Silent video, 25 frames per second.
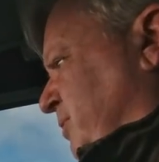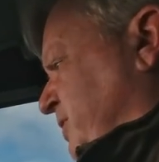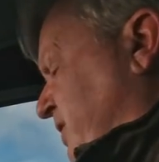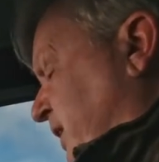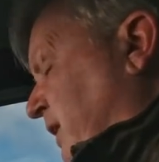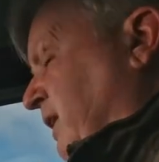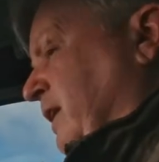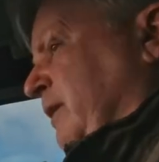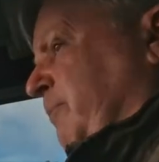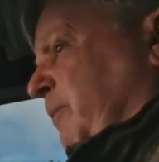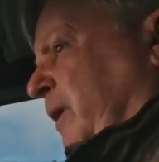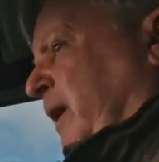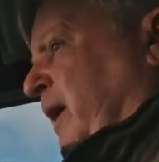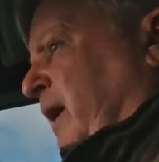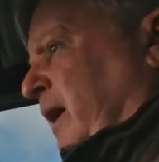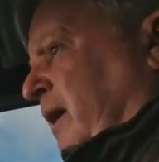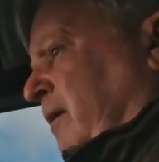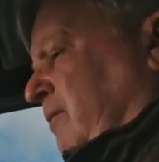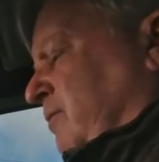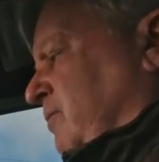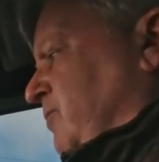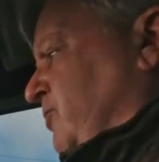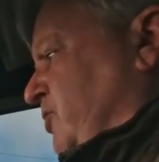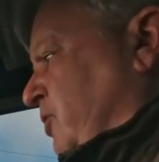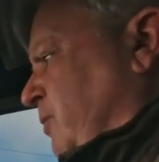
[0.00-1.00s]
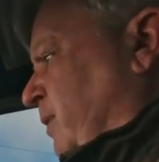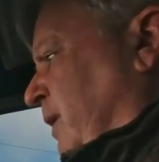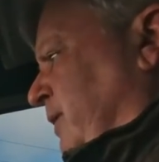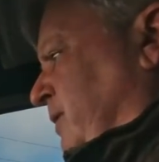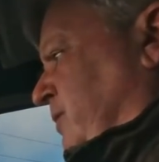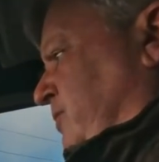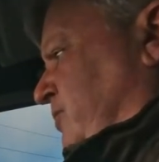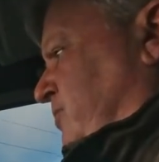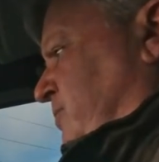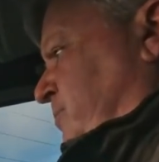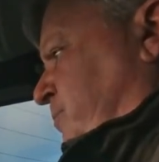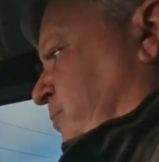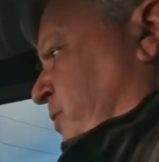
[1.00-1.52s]
particularly my 2
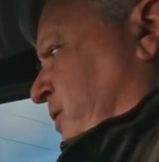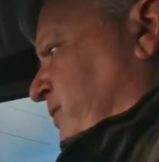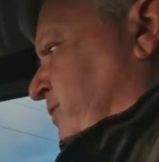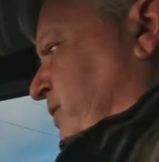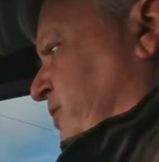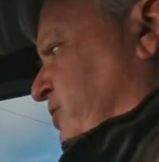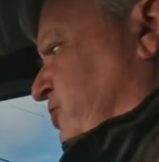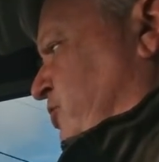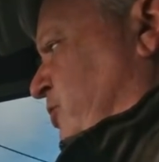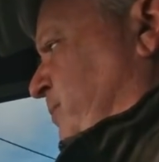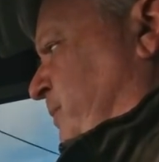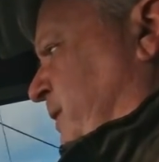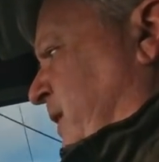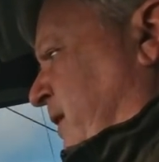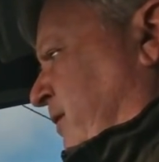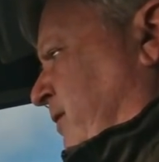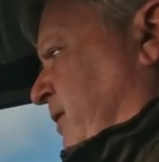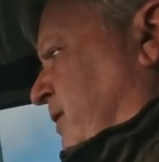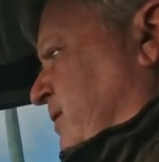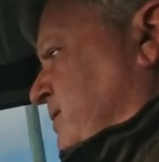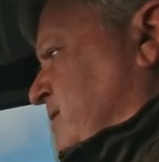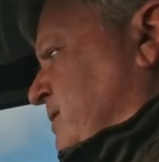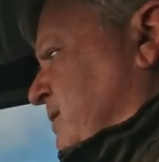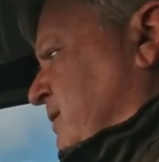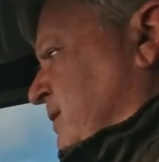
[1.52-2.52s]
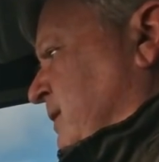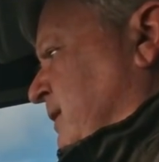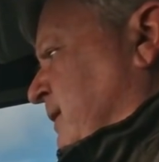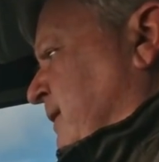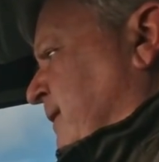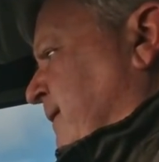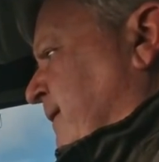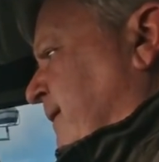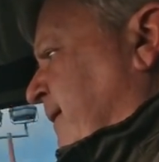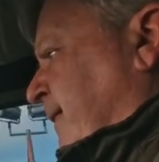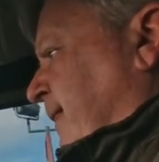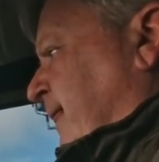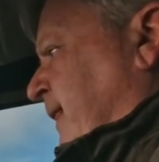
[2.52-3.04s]
other previous Troopcarriers,
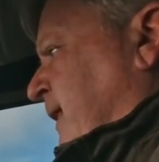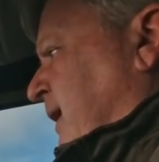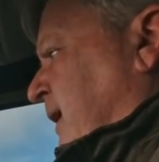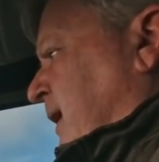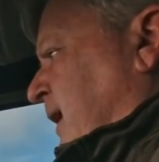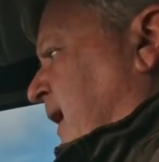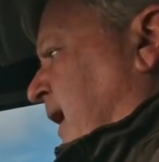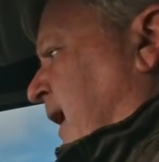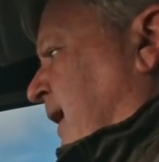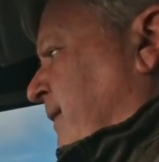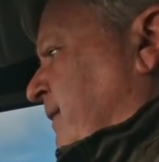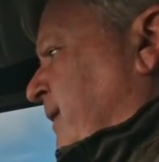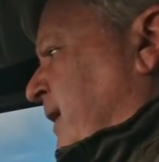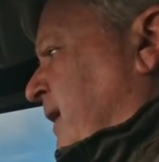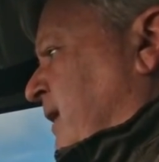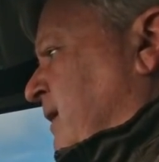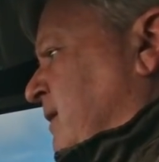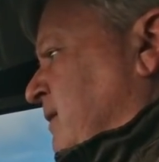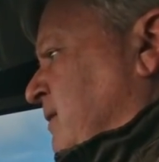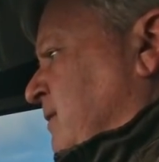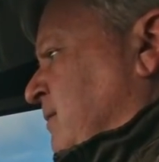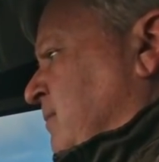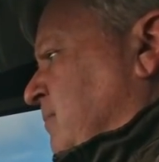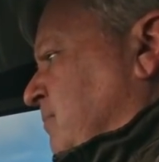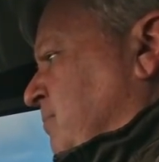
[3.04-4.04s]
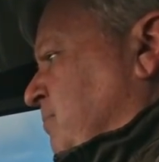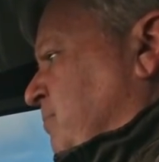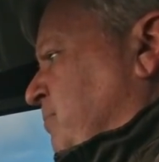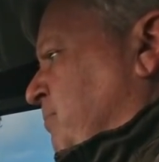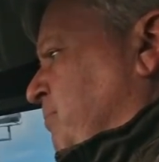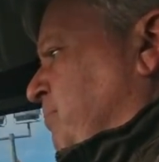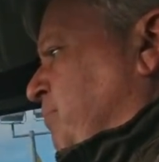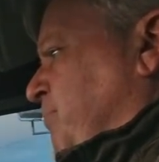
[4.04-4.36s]
and then